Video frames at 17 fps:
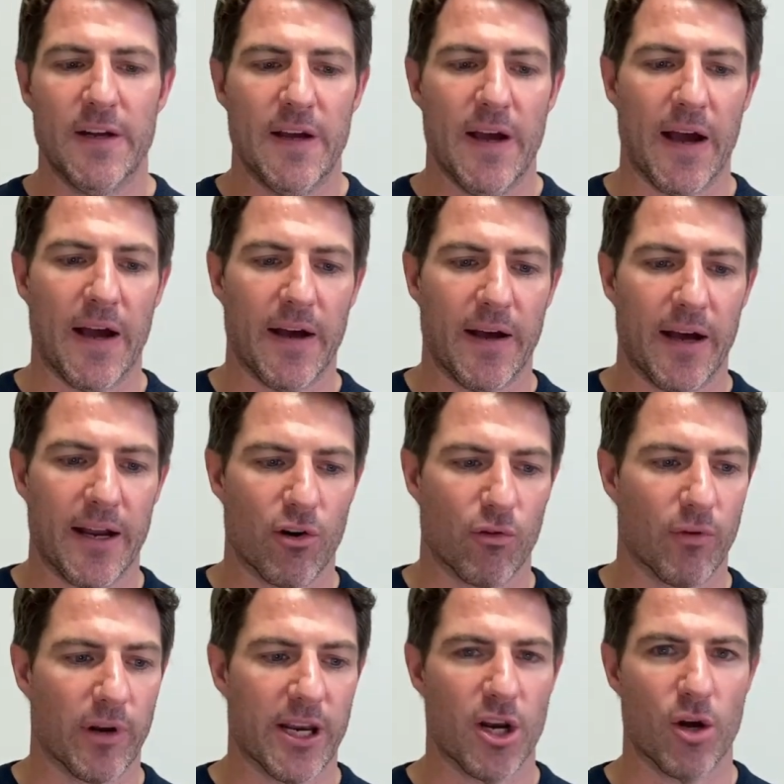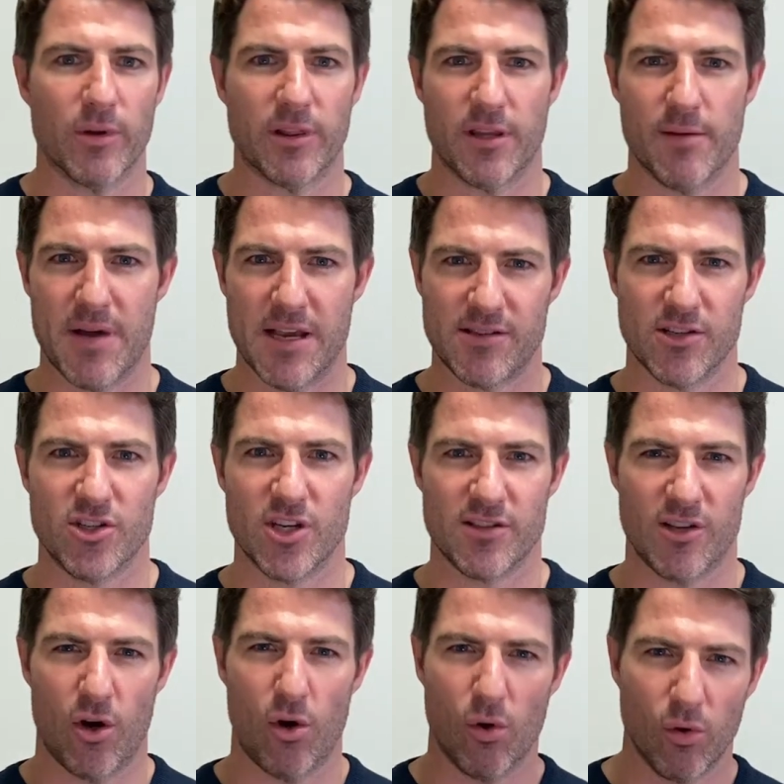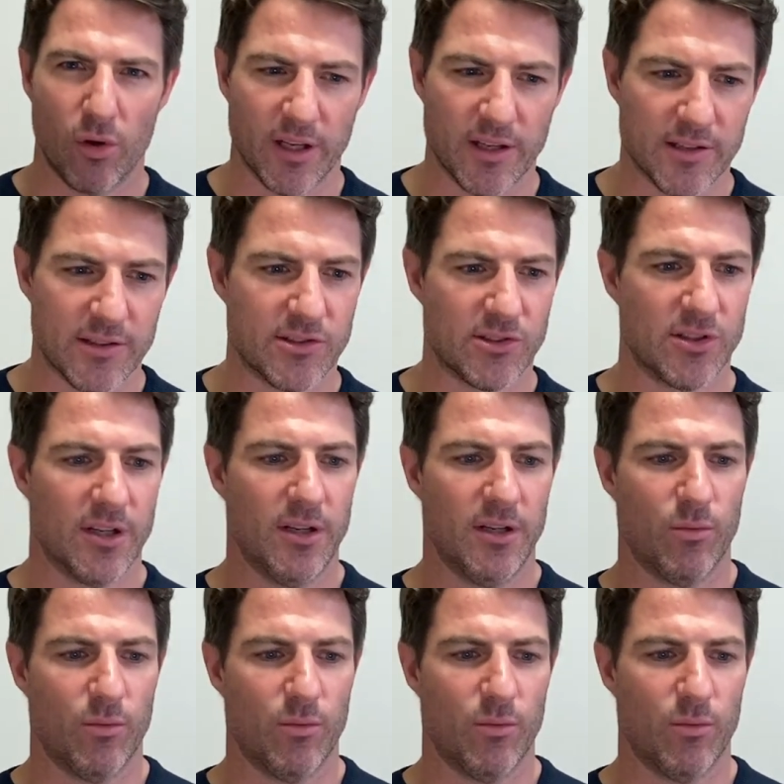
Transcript: I don't really know what the message as a whole is,